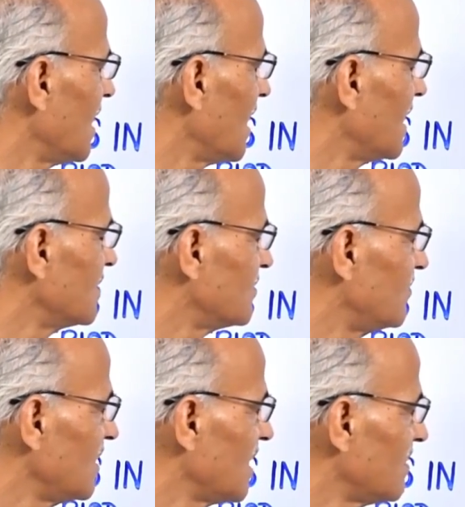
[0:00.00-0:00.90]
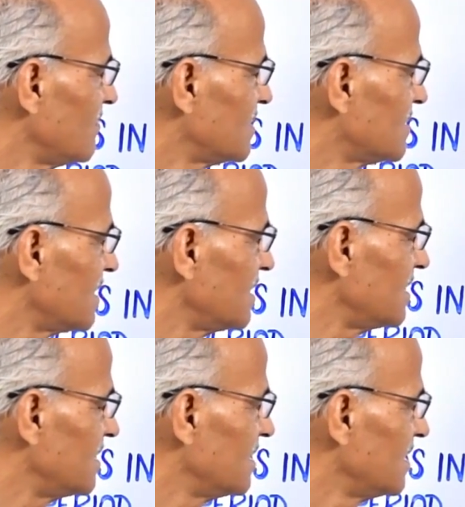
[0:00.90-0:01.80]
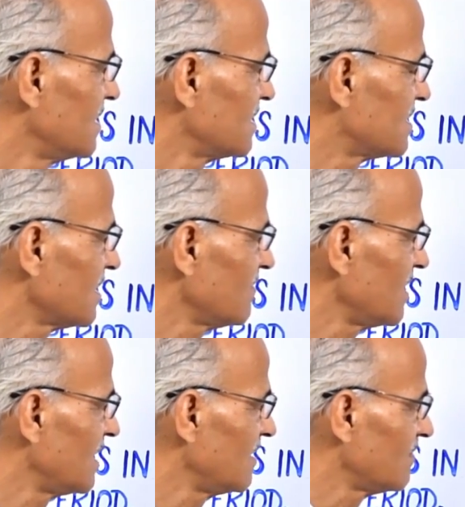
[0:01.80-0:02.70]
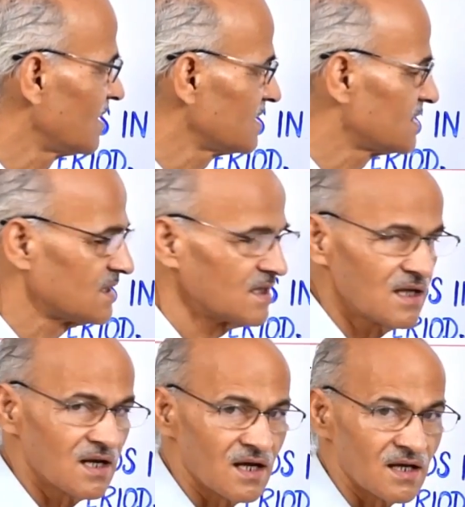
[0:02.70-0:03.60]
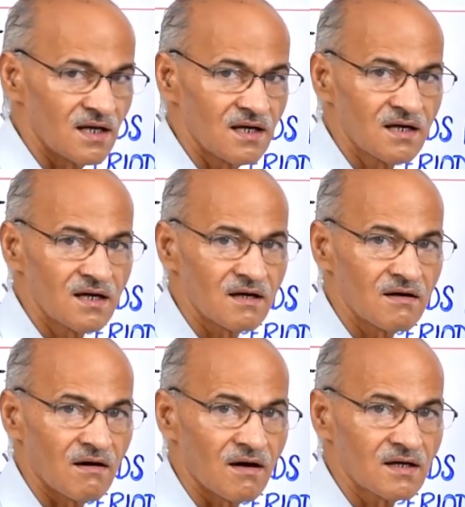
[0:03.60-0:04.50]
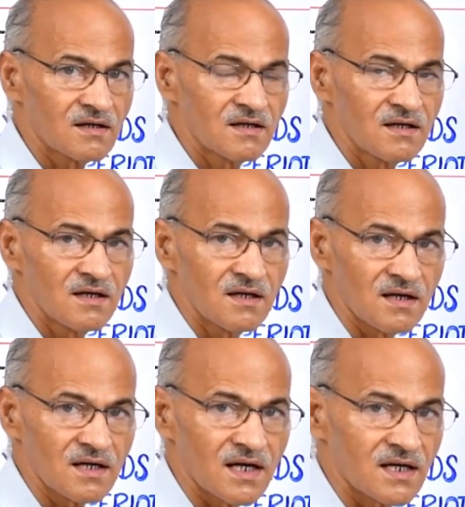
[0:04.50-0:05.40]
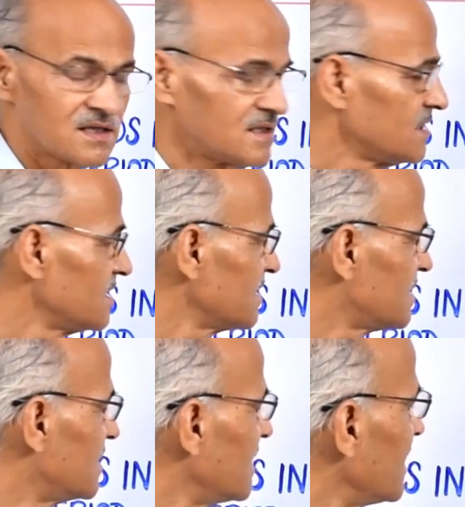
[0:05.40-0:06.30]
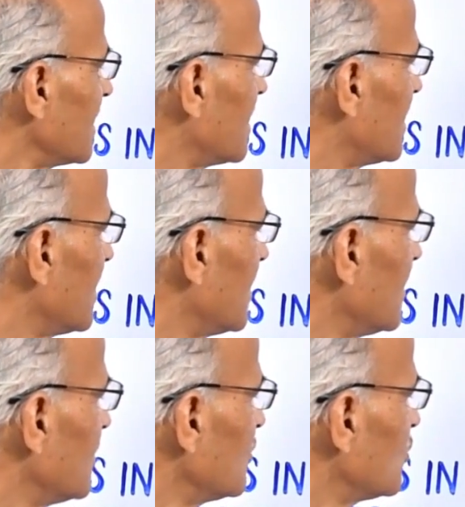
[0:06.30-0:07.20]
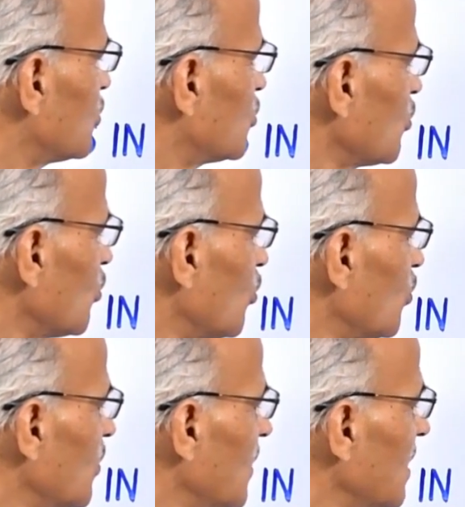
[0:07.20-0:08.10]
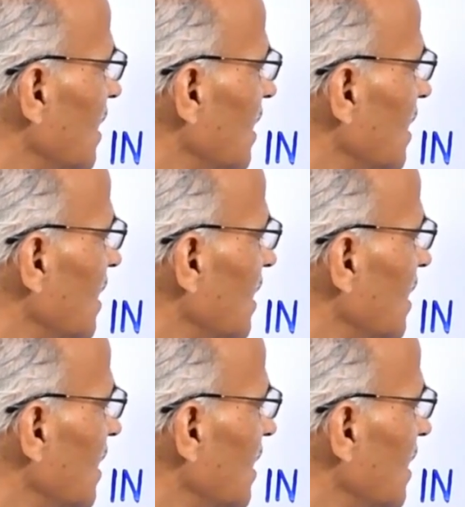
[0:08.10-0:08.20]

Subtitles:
As we have studied, some animals like dog, rat, snake show